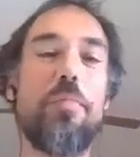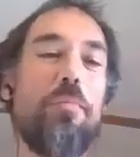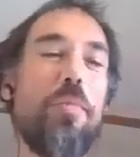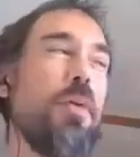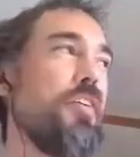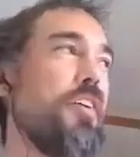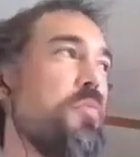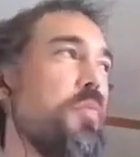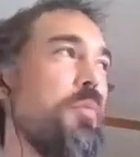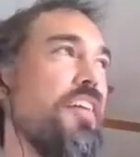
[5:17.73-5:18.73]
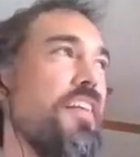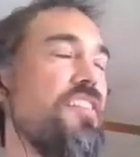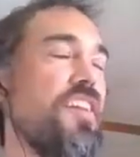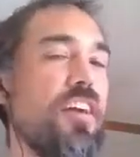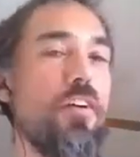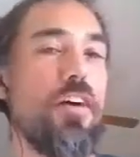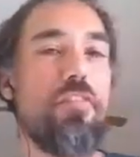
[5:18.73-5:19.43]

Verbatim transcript: My, my background is primarily in Django.